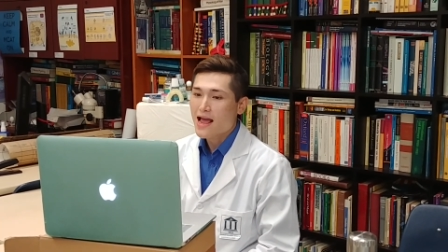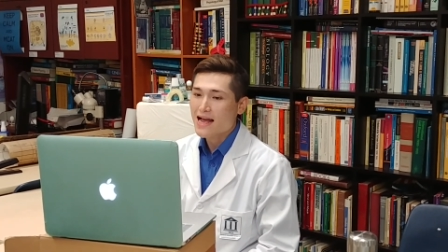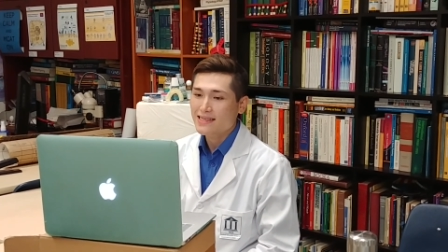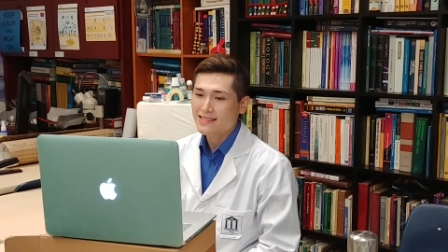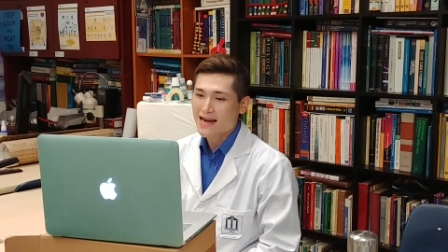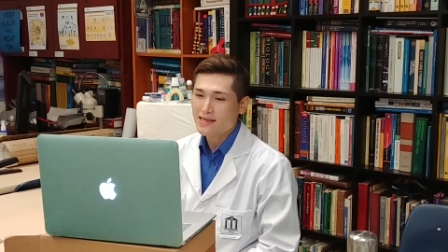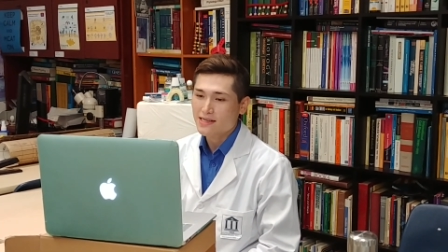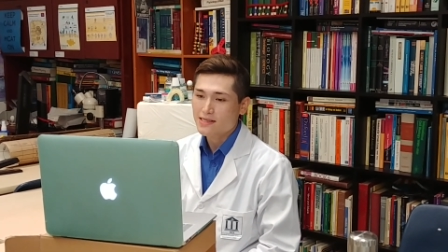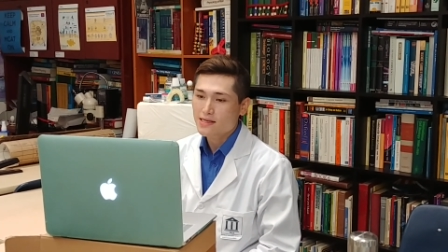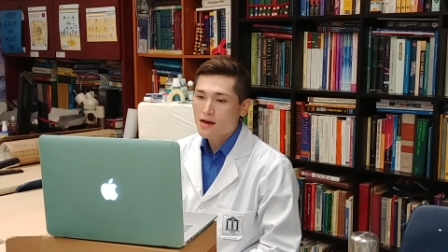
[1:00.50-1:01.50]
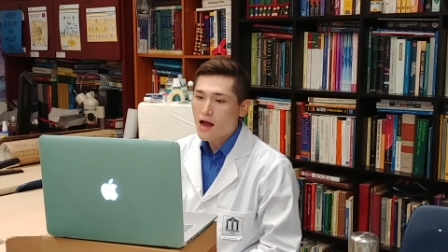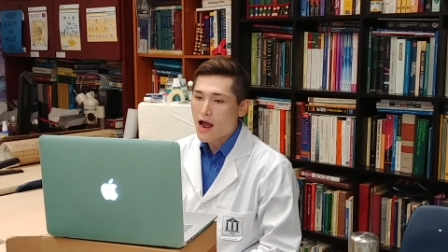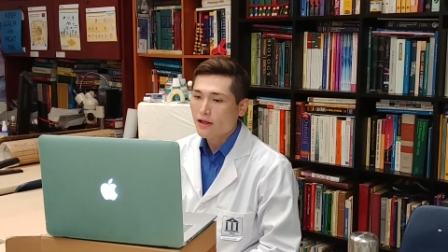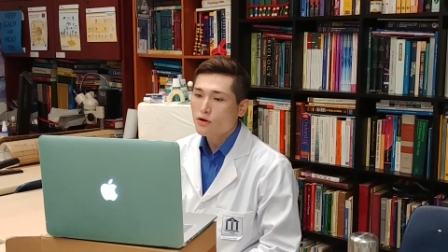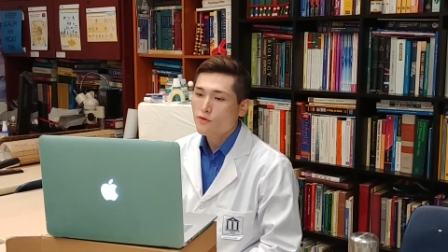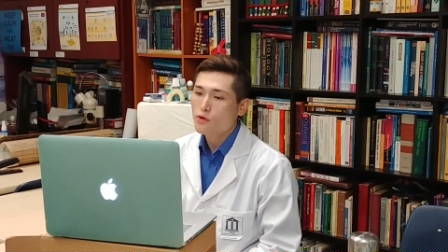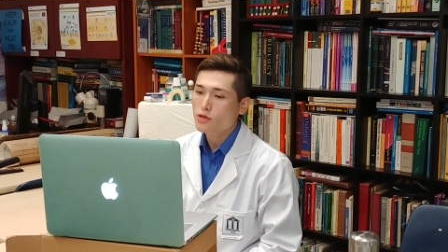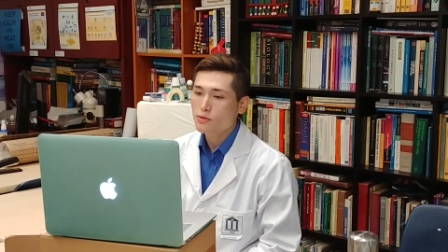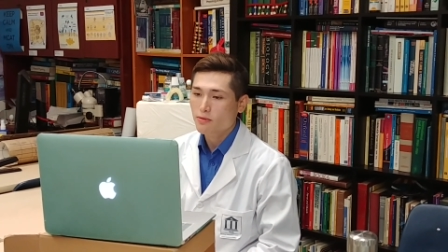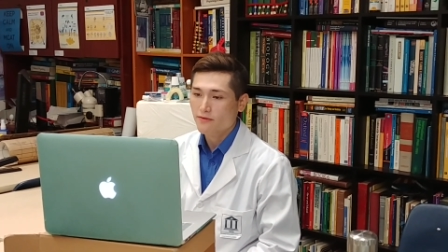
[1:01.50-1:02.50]
As a dentist, I look
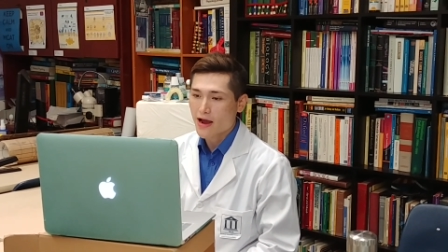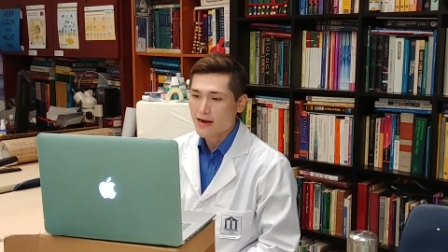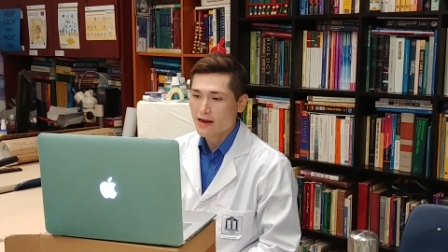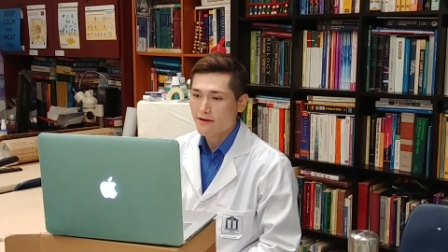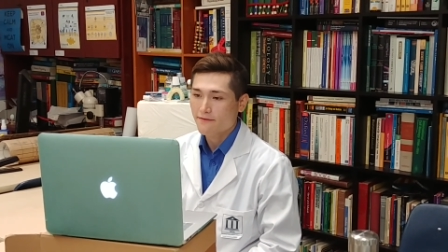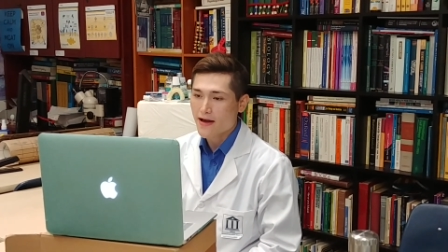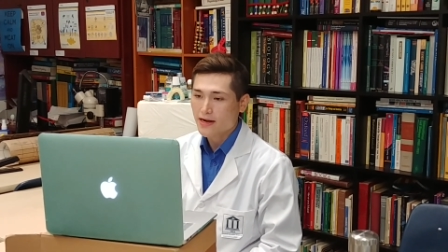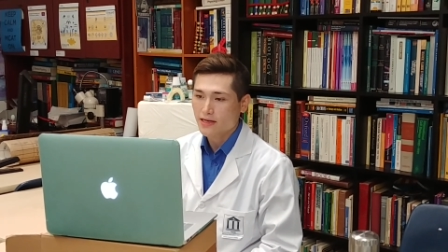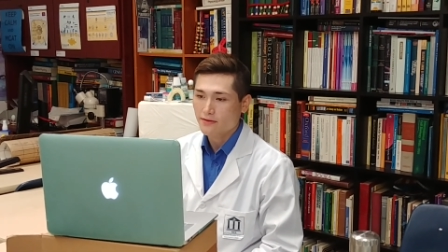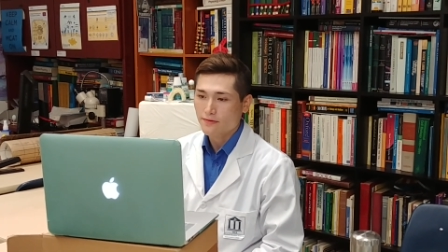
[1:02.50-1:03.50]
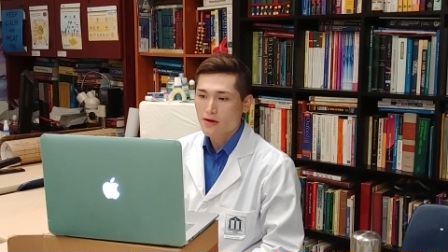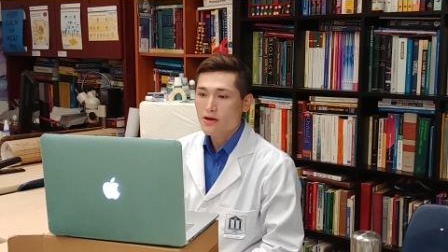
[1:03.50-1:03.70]
forward to providing effective,